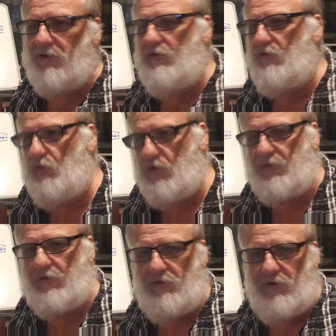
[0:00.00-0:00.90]
And you look
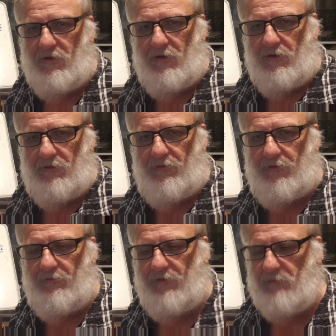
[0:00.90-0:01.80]
at the
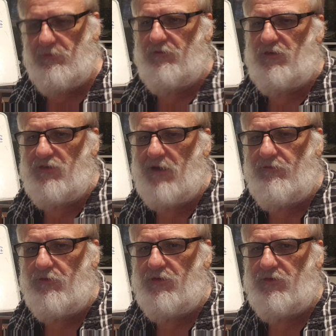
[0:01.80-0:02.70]
number of
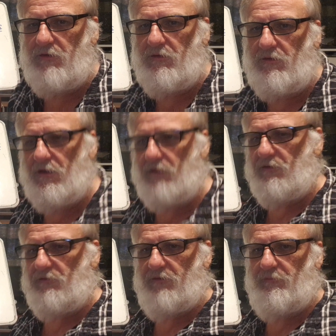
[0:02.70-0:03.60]
discoveries
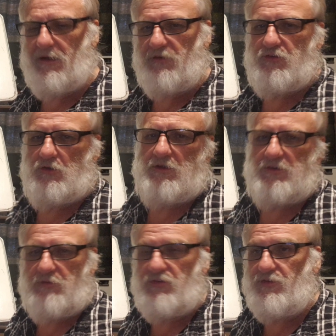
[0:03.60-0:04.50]
and the amount of
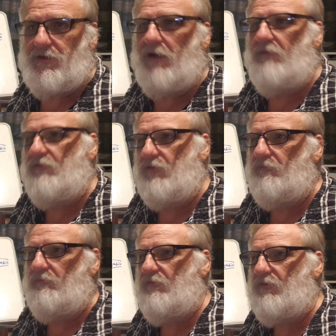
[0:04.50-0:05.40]
science that was done from,